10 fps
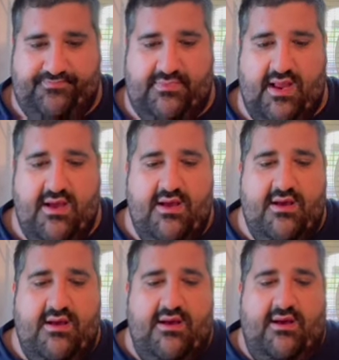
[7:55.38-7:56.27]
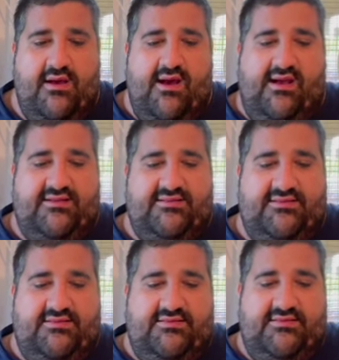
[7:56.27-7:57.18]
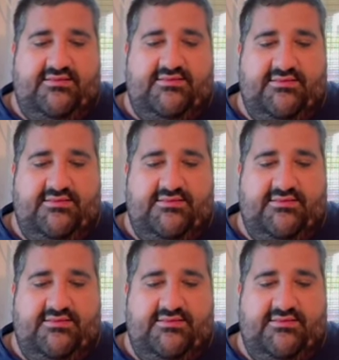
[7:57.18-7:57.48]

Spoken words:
Nobody speaks.